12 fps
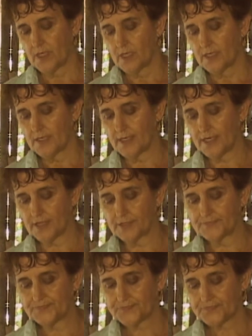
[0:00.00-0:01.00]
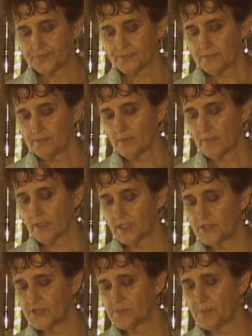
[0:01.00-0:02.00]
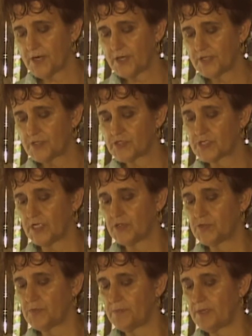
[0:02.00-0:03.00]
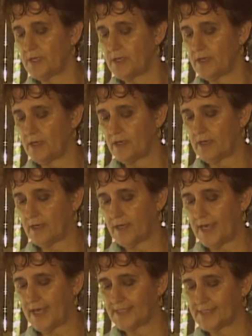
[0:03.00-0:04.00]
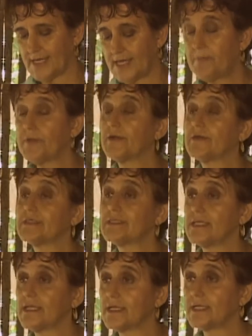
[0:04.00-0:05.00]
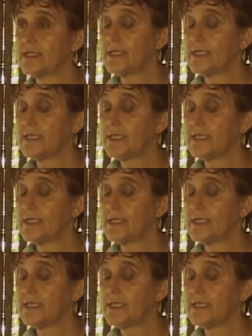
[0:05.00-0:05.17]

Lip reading: Now this bark is said to be anti-parasitic,